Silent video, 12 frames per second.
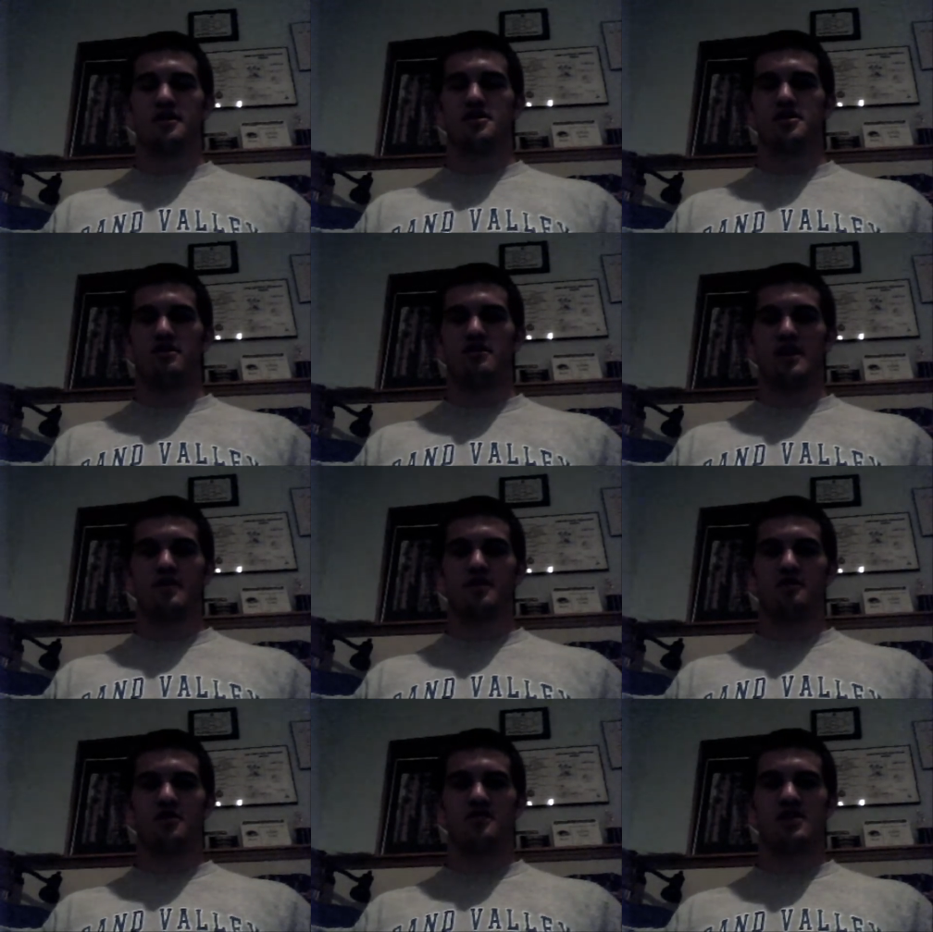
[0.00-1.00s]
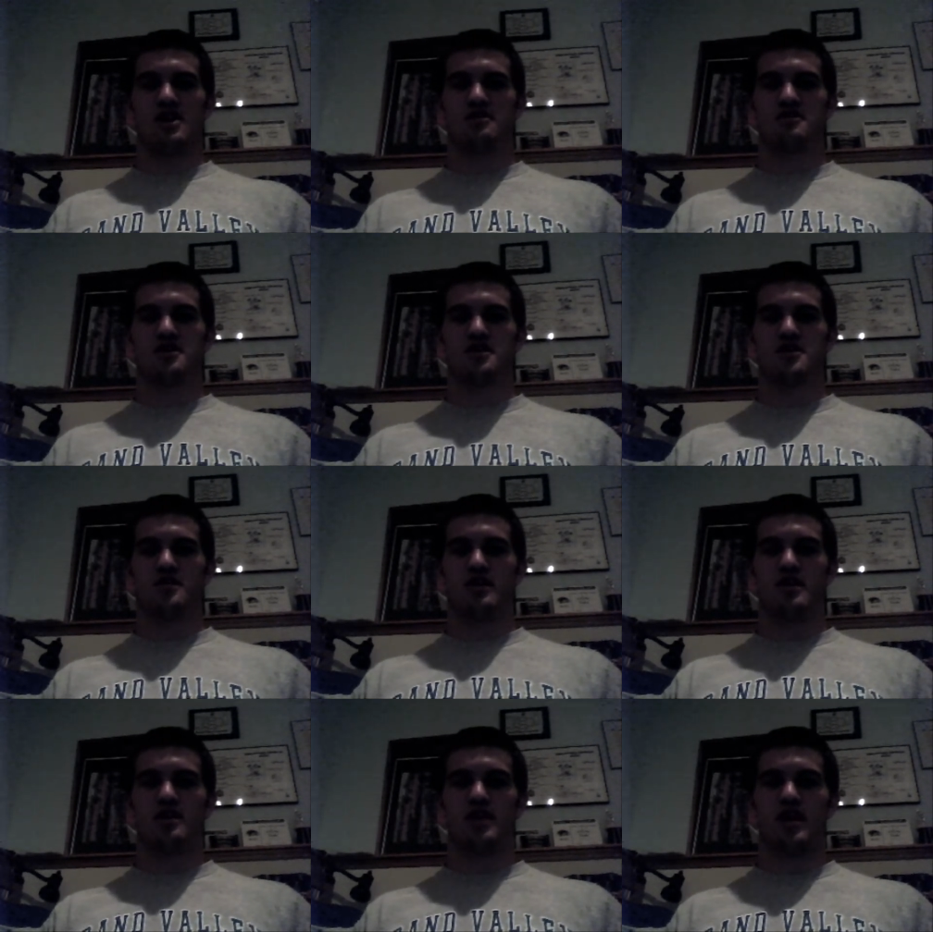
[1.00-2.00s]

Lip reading: So I'm going to go with the Broncos in this one.